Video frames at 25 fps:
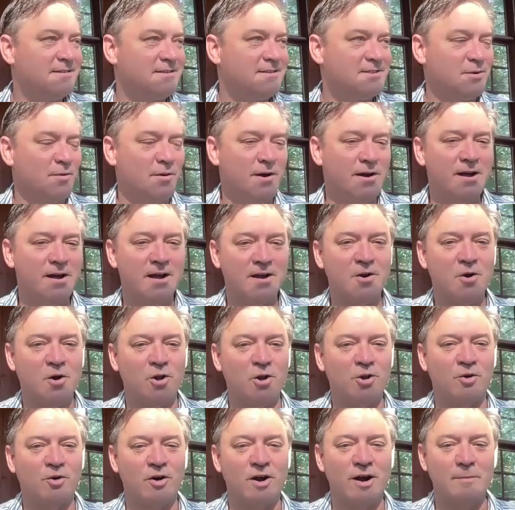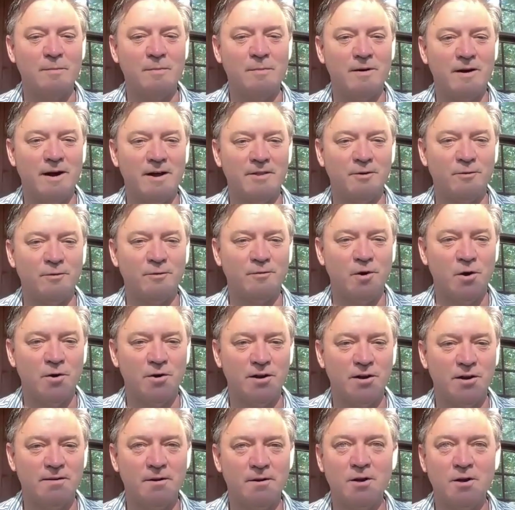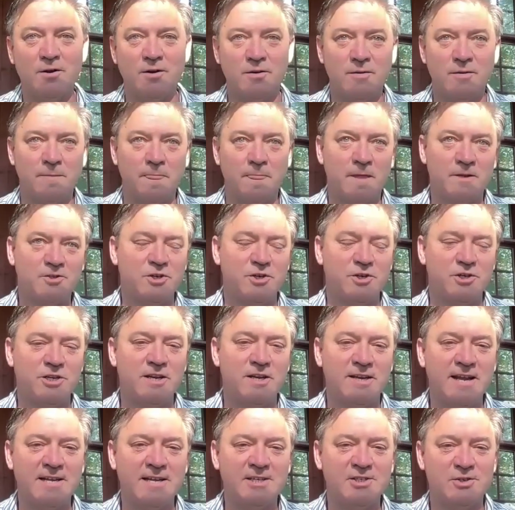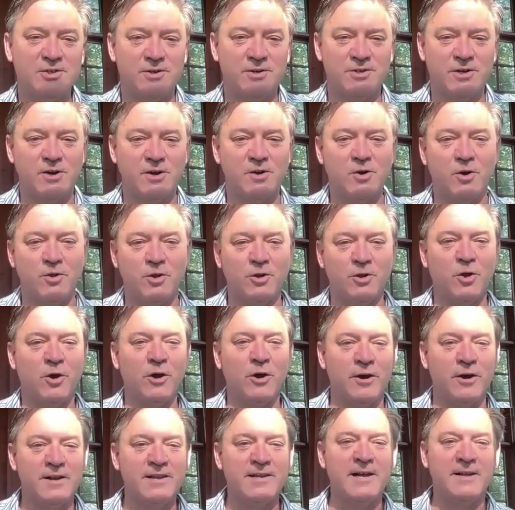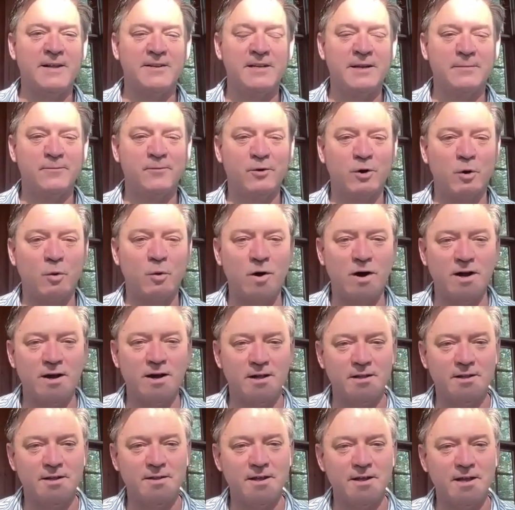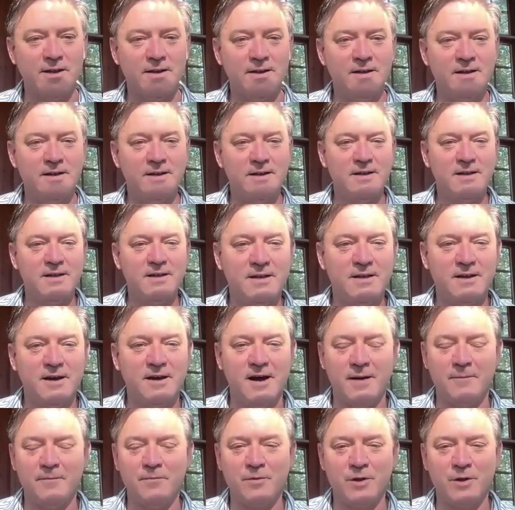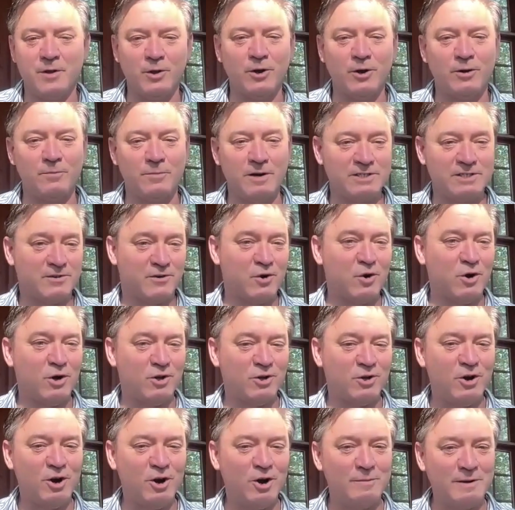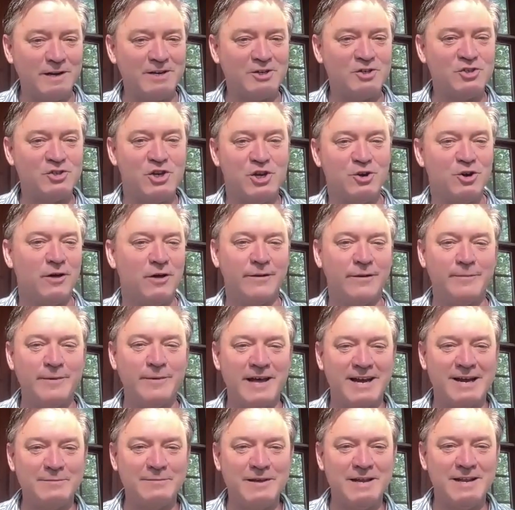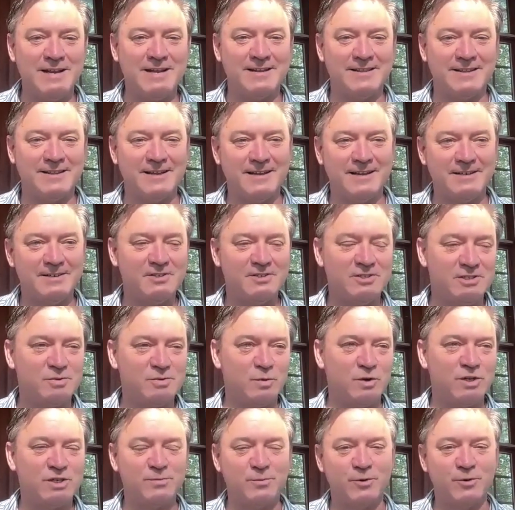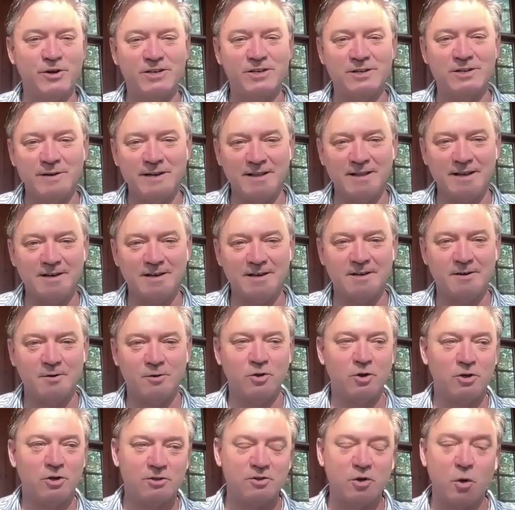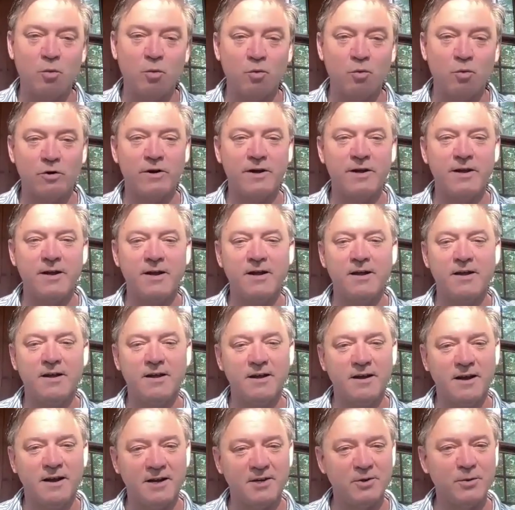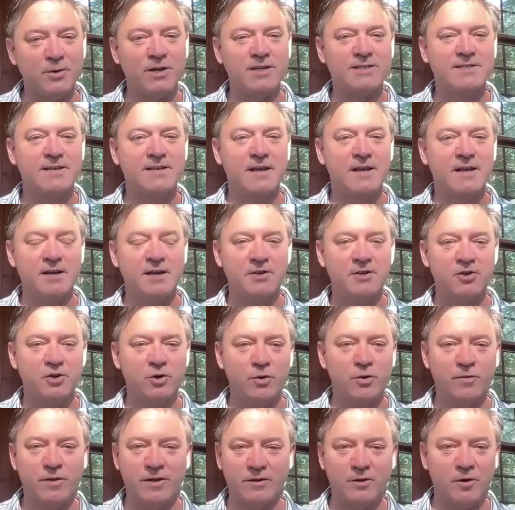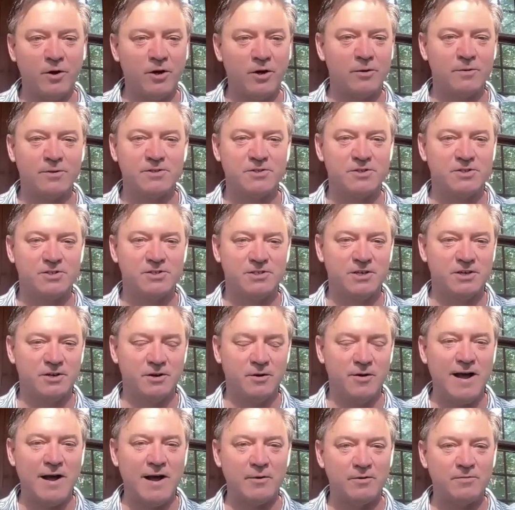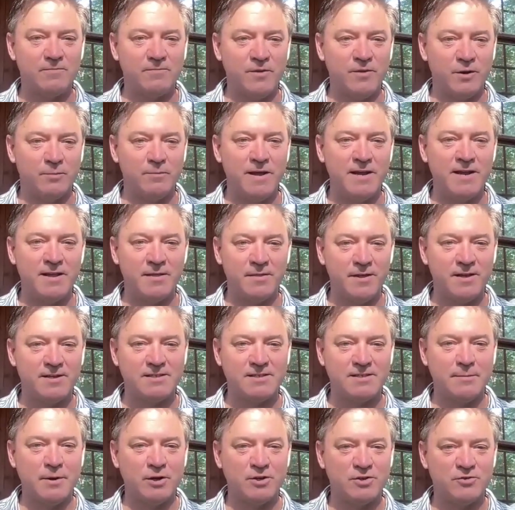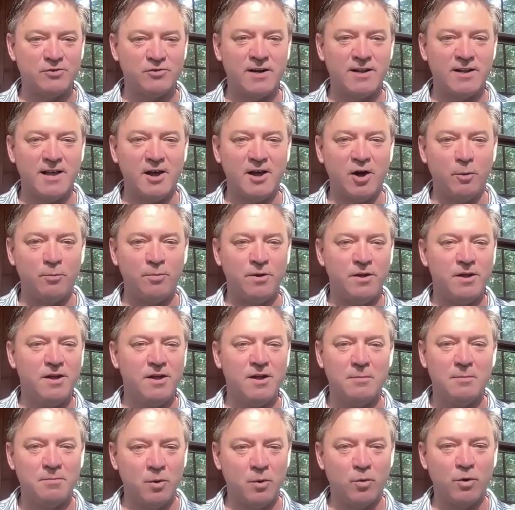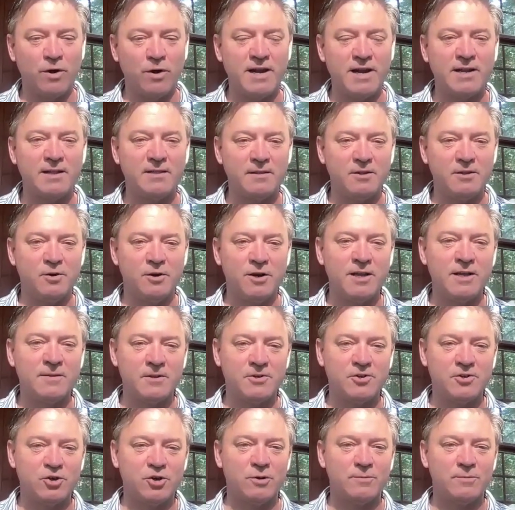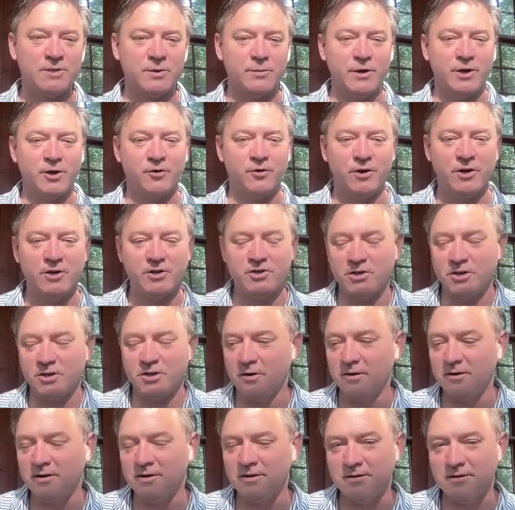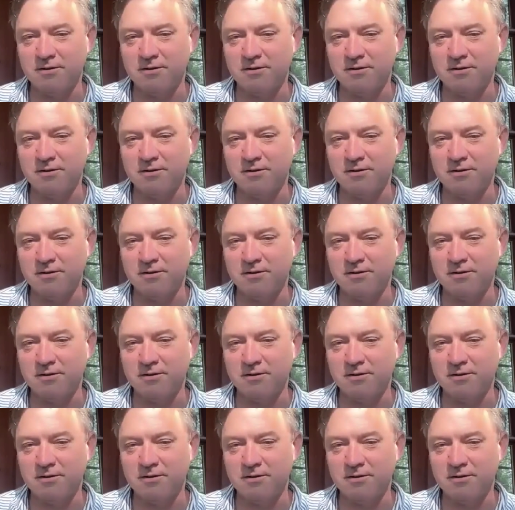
So I called her up on the phone and she didn't answer. And so I called the lawyer and yelled at him for a while. And then the lawyer must have called her because she called me back immediately. And she's whispering to me like, look, don't worry. I do what I say I'm going to do. The lawyer was just, out, making things up, trying to help. But you're going to get the terms that we agreed to.